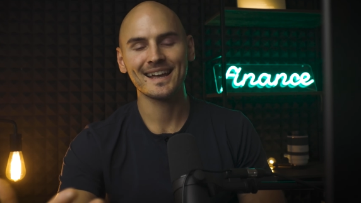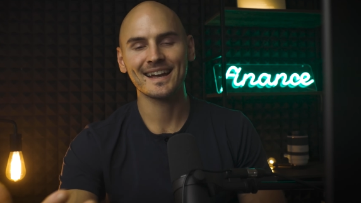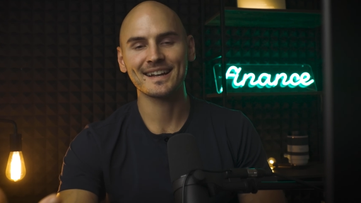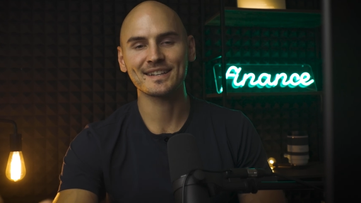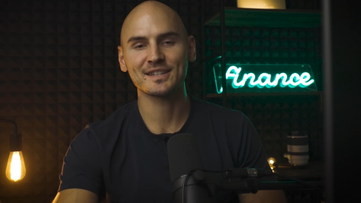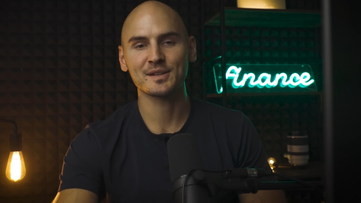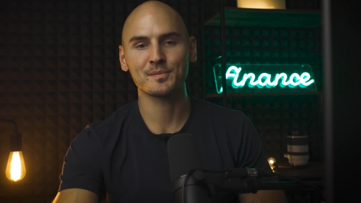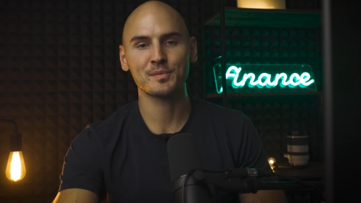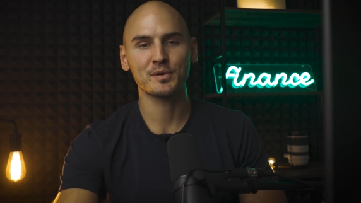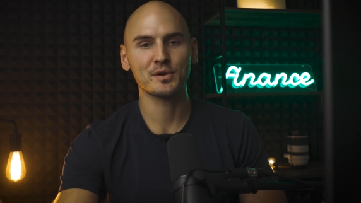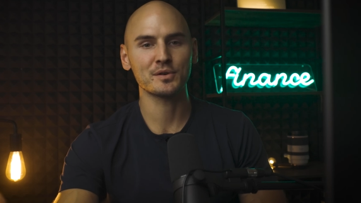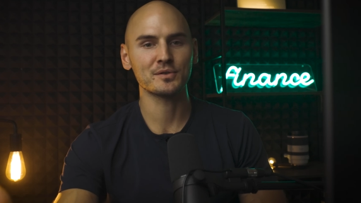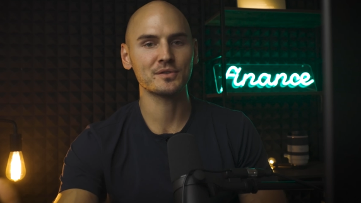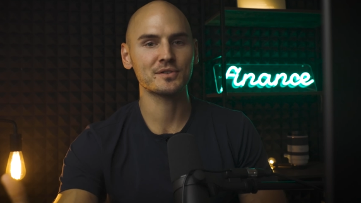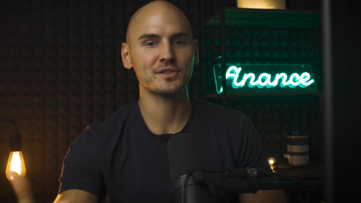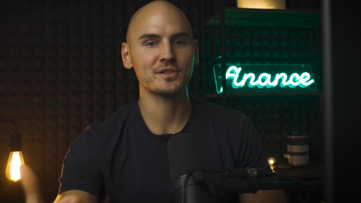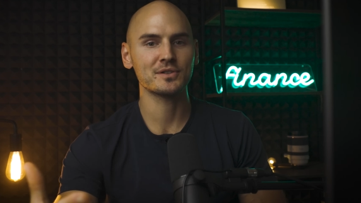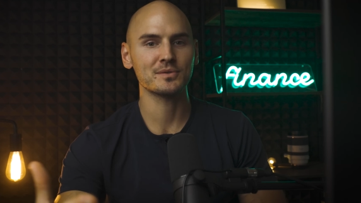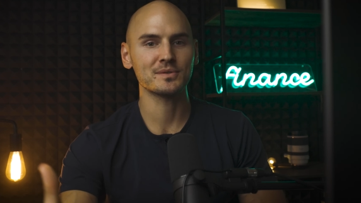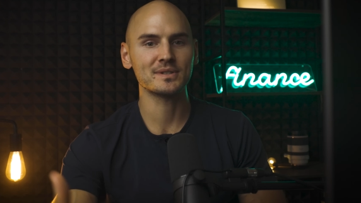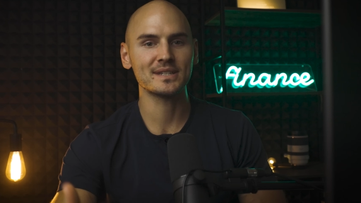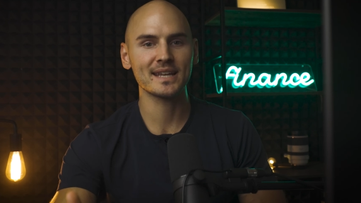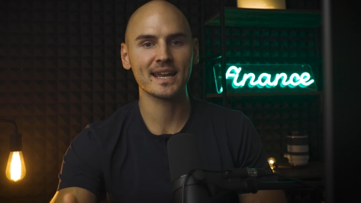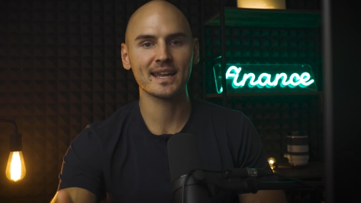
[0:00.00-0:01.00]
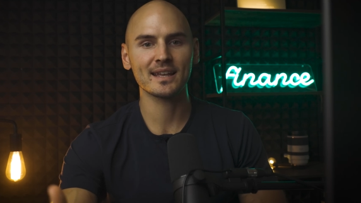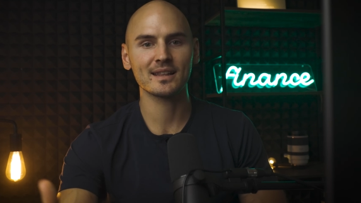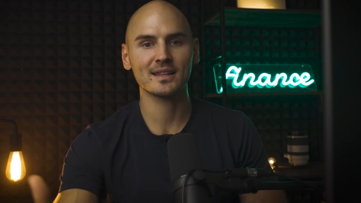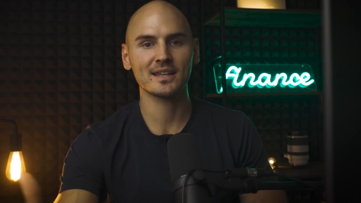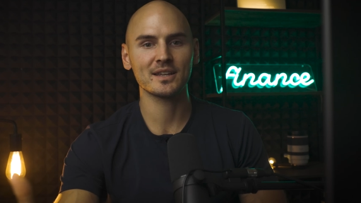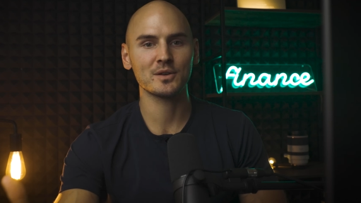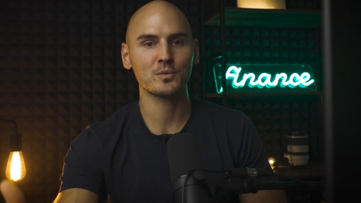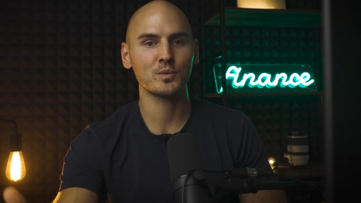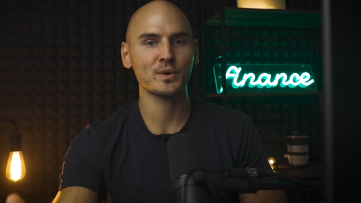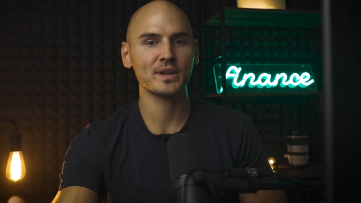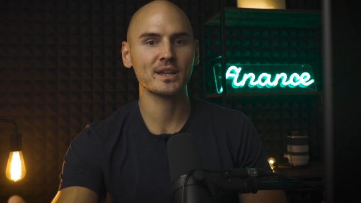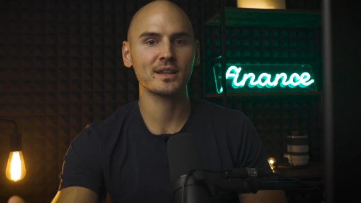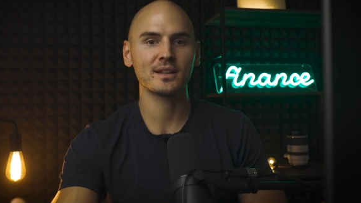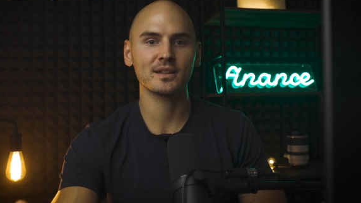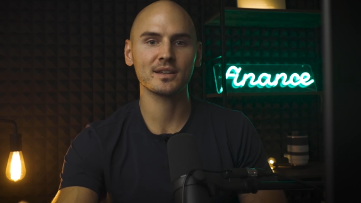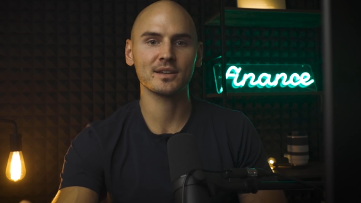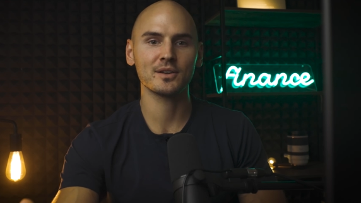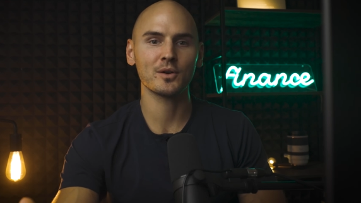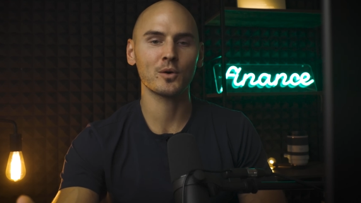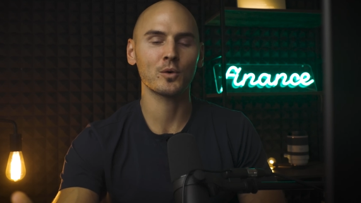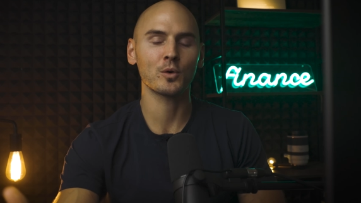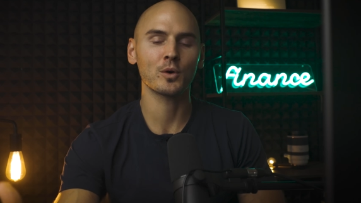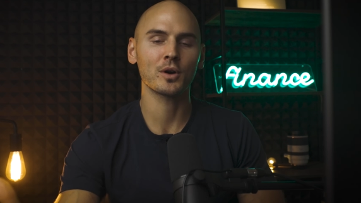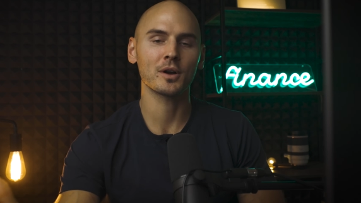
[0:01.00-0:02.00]
as opposed to daily,
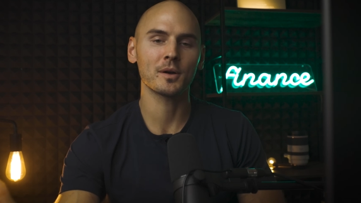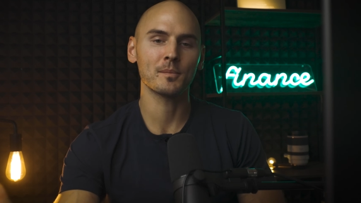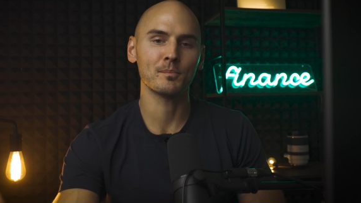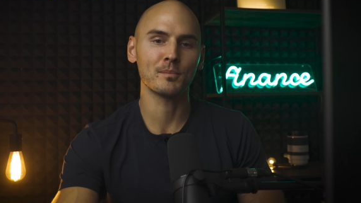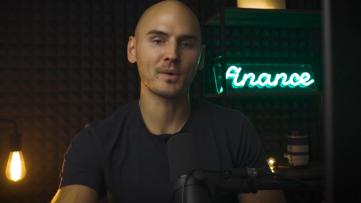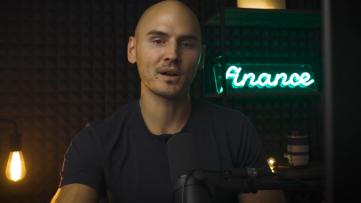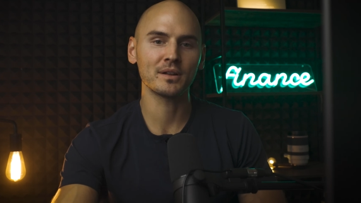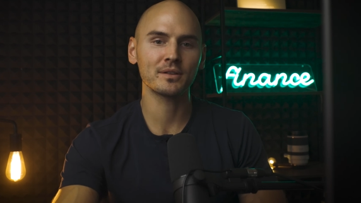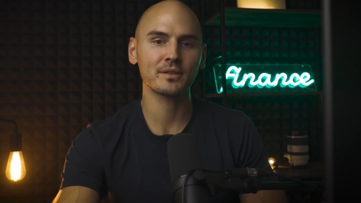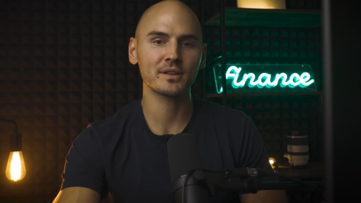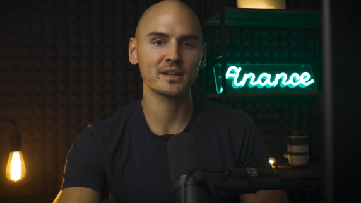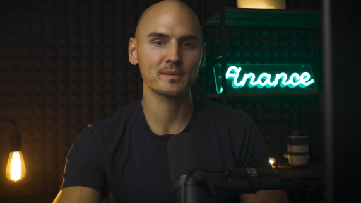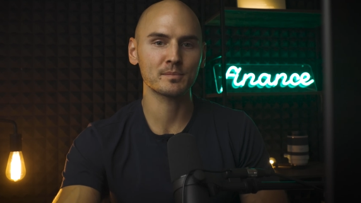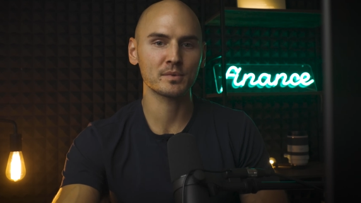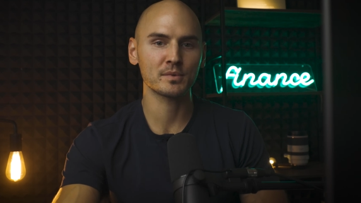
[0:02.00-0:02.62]
weekly, or monthly